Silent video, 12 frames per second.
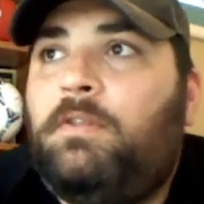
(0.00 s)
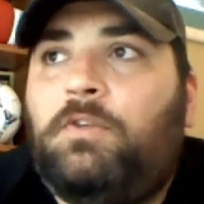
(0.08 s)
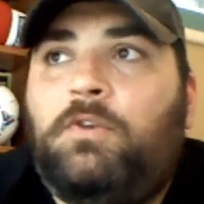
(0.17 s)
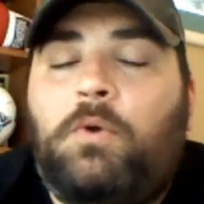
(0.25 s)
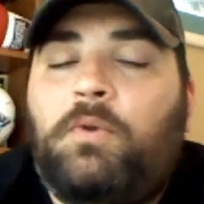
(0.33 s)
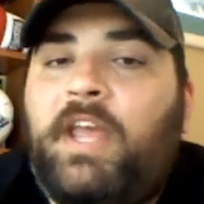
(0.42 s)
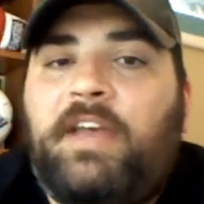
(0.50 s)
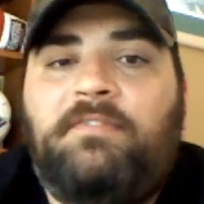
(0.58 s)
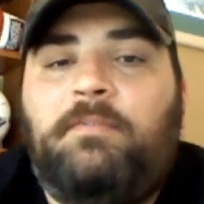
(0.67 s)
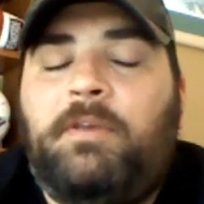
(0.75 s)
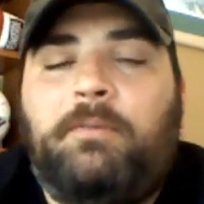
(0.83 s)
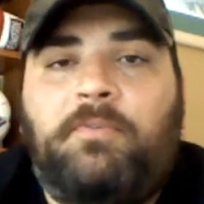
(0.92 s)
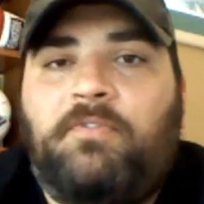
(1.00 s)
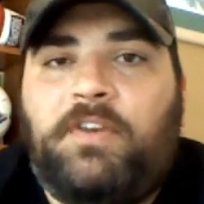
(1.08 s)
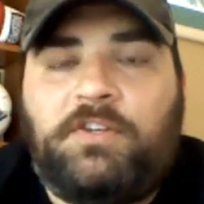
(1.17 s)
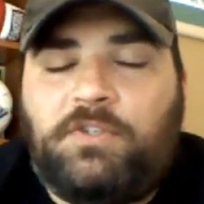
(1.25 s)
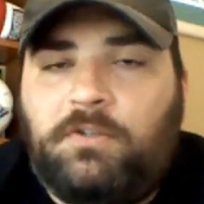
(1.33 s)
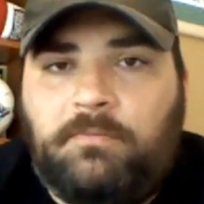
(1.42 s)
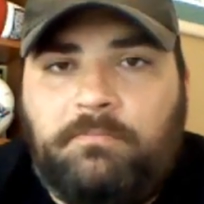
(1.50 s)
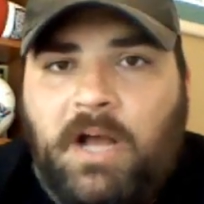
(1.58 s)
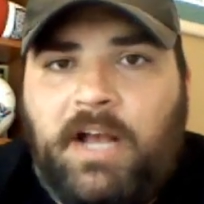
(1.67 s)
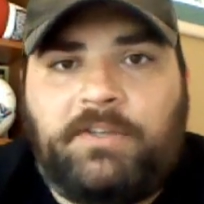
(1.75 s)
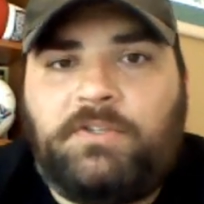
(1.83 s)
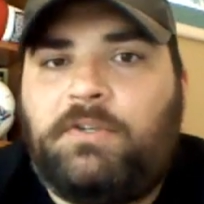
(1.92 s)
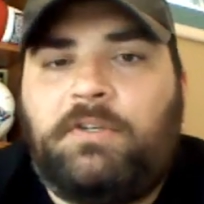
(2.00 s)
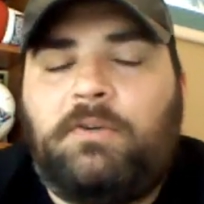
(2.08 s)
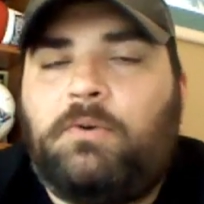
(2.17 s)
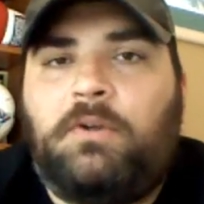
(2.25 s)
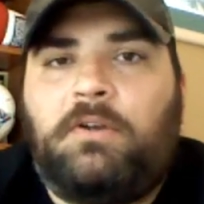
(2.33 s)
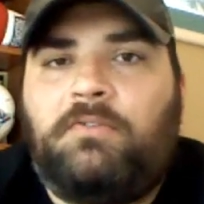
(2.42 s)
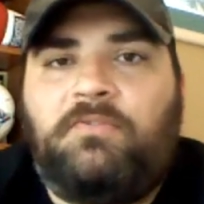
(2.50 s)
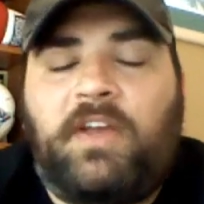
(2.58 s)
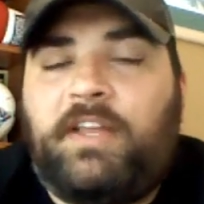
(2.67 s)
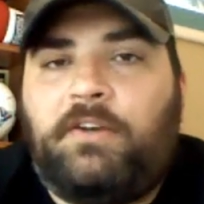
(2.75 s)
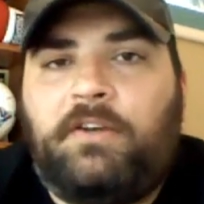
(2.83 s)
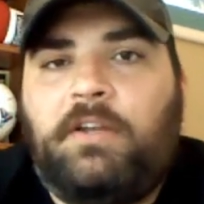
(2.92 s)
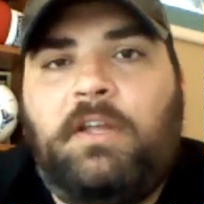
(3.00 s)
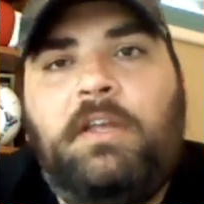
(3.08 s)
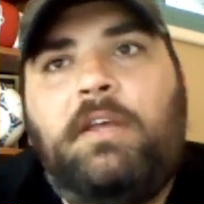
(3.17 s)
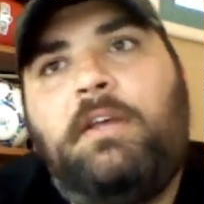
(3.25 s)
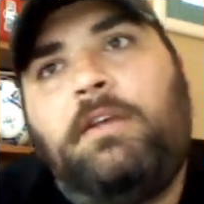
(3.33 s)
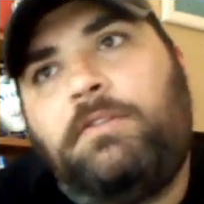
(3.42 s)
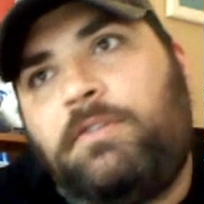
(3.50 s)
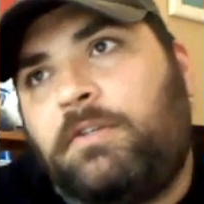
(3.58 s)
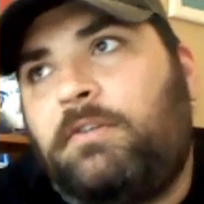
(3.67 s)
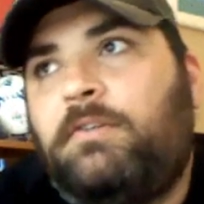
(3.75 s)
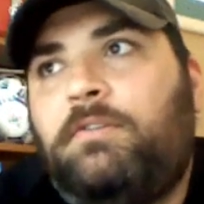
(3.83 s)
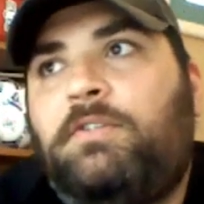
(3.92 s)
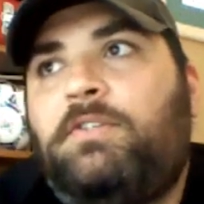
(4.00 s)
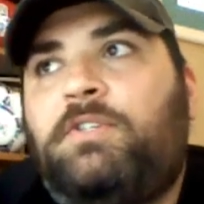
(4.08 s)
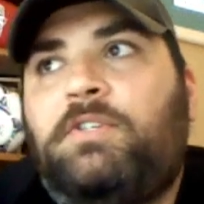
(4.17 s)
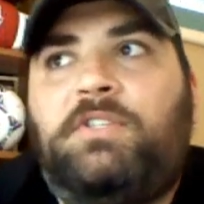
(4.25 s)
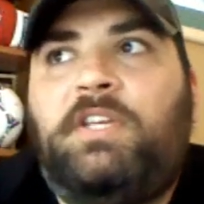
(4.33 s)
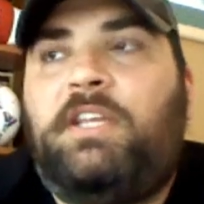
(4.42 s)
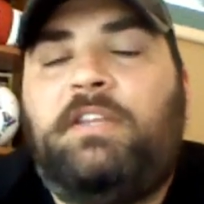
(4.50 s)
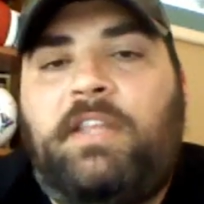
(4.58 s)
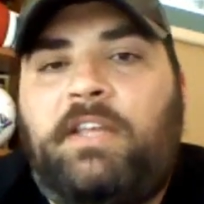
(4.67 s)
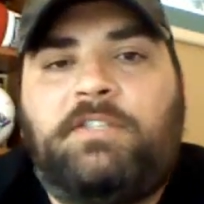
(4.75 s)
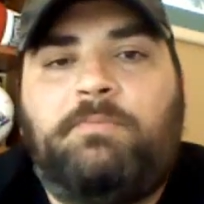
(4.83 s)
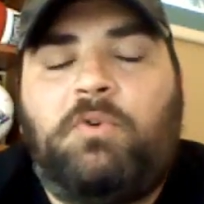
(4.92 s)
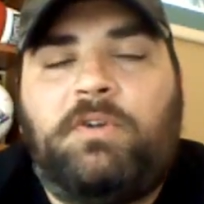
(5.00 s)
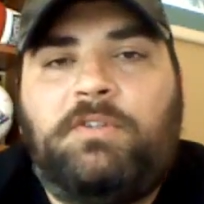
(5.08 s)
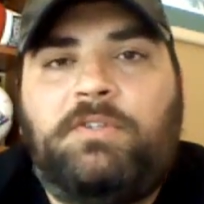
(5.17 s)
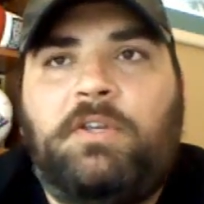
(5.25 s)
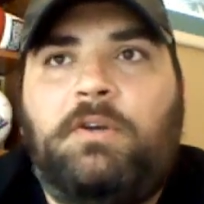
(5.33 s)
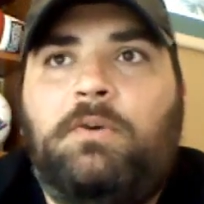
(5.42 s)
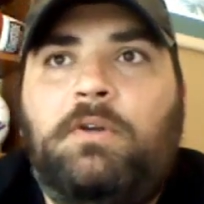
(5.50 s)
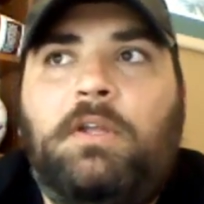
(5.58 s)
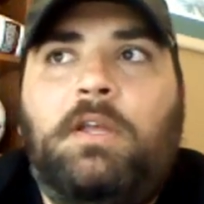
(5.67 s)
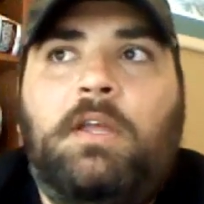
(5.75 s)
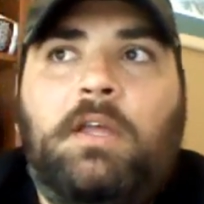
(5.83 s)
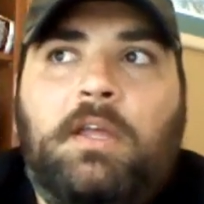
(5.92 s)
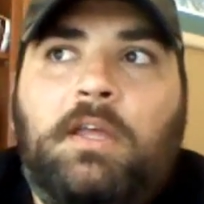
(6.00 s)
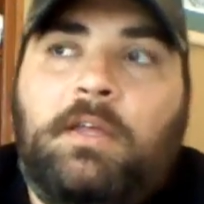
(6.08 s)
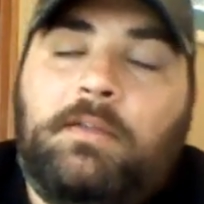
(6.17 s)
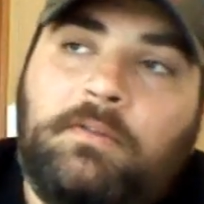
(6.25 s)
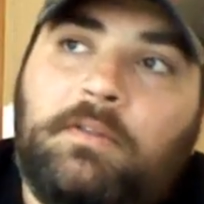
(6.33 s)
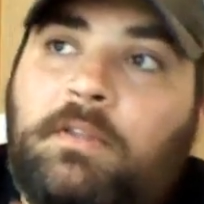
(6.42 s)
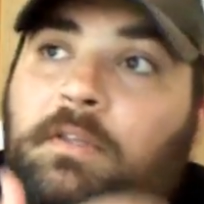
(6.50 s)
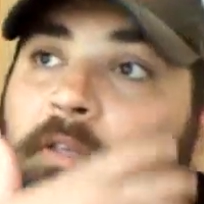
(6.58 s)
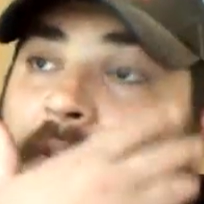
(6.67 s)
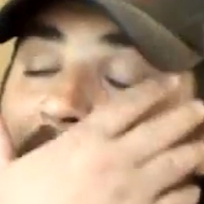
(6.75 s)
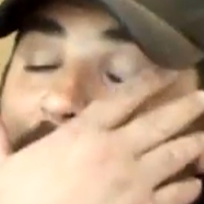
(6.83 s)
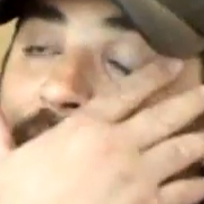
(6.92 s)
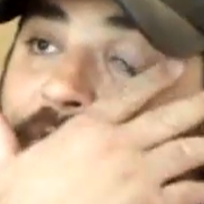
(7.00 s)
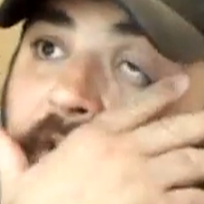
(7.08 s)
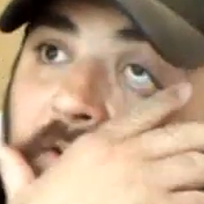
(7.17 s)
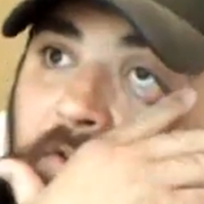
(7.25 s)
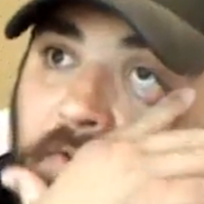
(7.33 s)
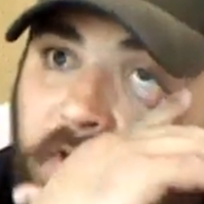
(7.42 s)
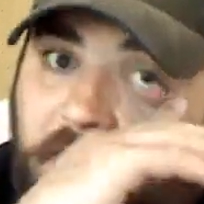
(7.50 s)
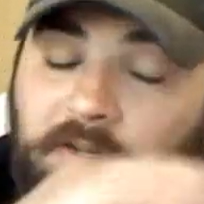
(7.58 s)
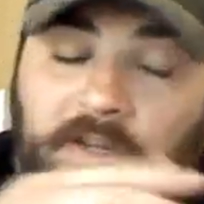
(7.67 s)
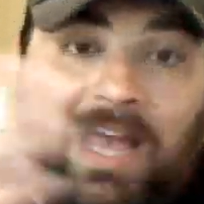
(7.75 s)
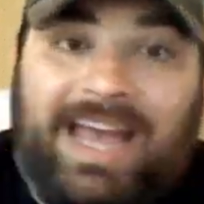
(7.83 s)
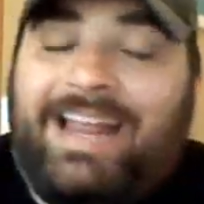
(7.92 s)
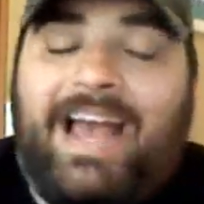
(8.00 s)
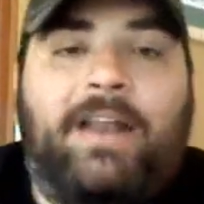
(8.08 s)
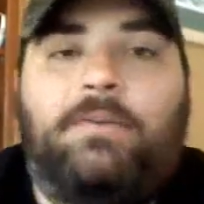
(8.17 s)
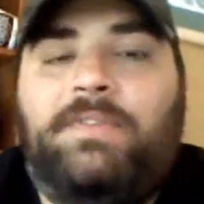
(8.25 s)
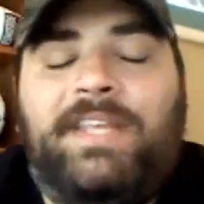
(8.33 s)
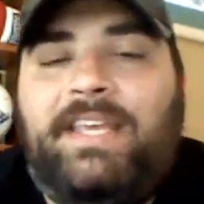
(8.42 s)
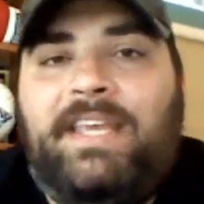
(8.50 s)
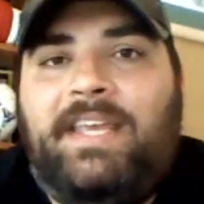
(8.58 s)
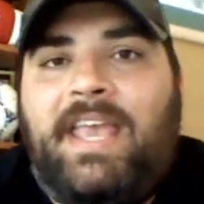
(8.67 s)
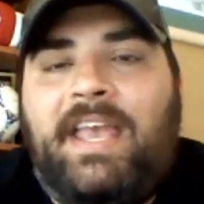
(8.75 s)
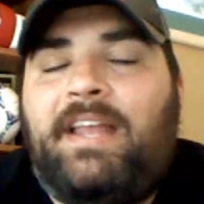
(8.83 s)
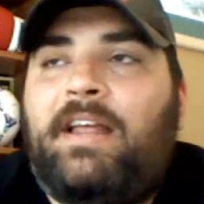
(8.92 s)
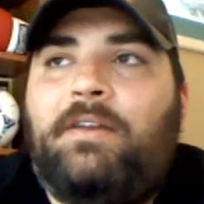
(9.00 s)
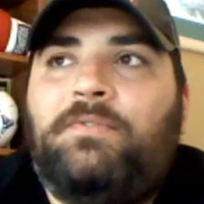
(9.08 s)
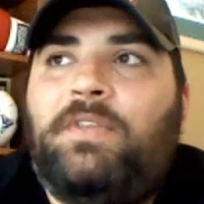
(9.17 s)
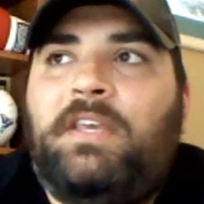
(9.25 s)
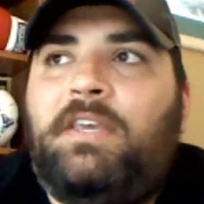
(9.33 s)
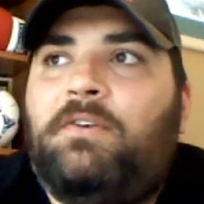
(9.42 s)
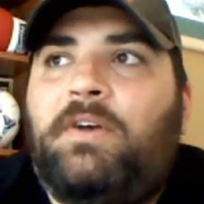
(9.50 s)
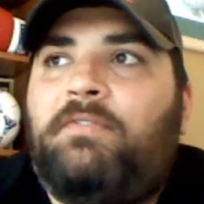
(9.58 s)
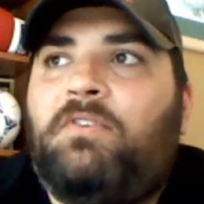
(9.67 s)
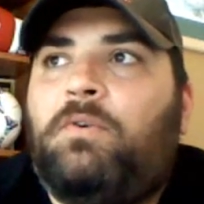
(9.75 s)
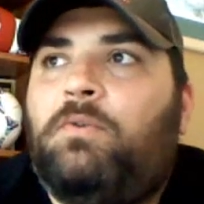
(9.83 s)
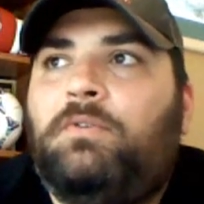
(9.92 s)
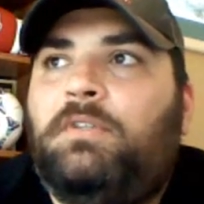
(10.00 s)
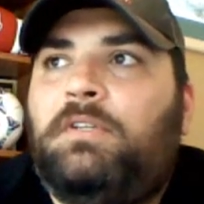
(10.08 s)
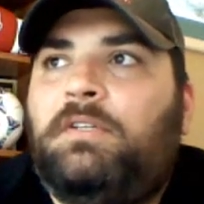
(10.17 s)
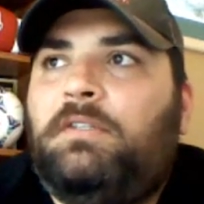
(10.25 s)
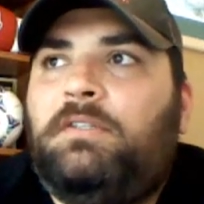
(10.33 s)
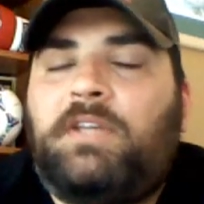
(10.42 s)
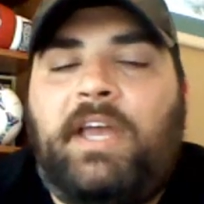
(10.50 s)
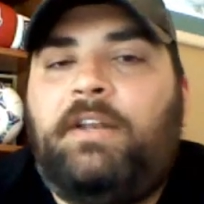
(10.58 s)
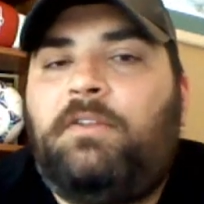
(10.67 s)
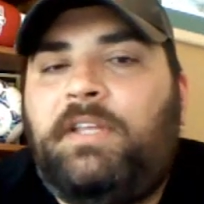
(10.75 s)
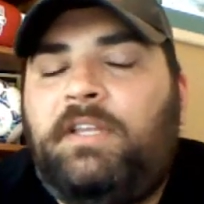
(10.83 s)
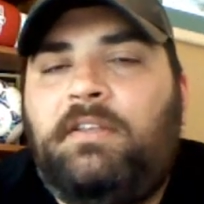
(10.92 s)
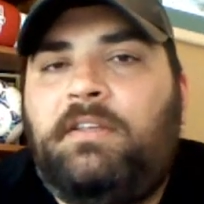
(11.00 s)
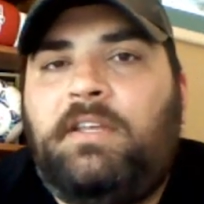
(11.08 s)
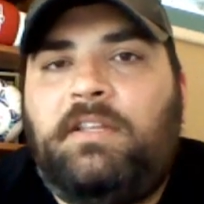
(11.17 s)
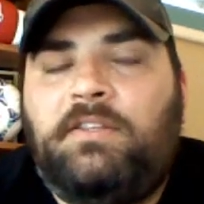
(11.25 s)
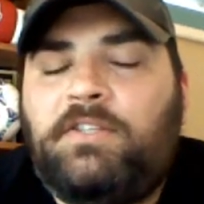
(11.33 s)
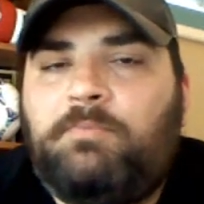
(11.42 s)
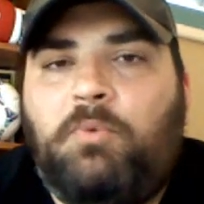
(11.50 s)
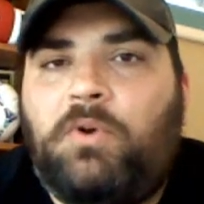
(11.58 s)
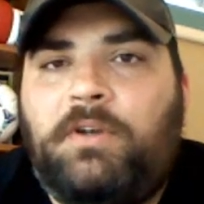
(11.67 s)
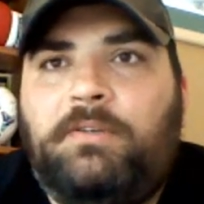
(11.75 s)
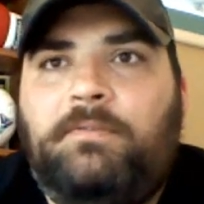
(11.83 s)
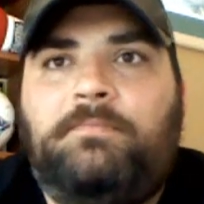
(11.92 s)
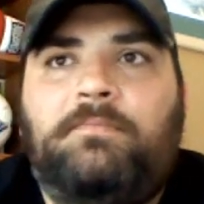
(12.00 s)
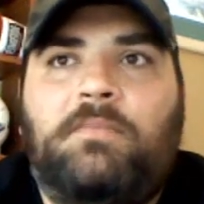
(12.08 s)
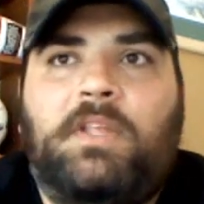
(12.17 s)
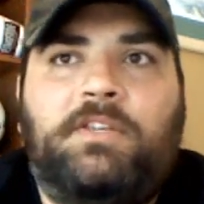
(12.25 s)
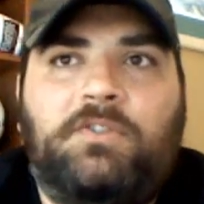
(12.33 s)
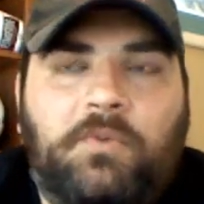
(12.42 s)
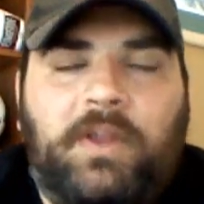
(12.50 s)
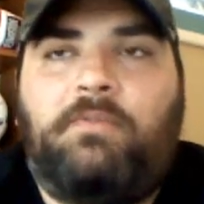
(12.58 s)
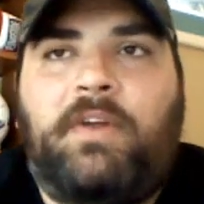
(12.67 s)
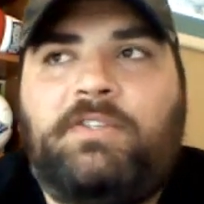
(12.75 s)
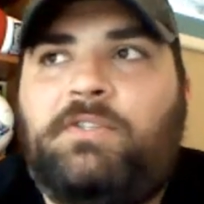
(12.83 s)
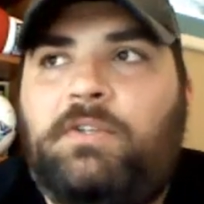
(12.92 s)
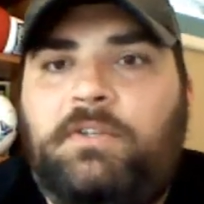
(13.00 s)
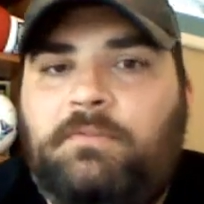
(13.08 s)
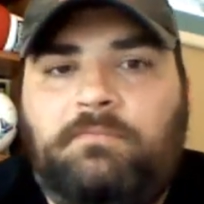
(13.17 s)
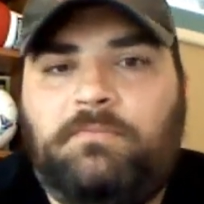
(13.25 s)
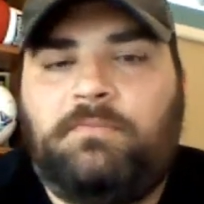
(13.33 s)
You don't have to be a professional boxer or a fighter to succeed in that sport. So, can Chael do it? I don't think he can. I don't think he'll ever hold a title in the sport. He's a great wrestler.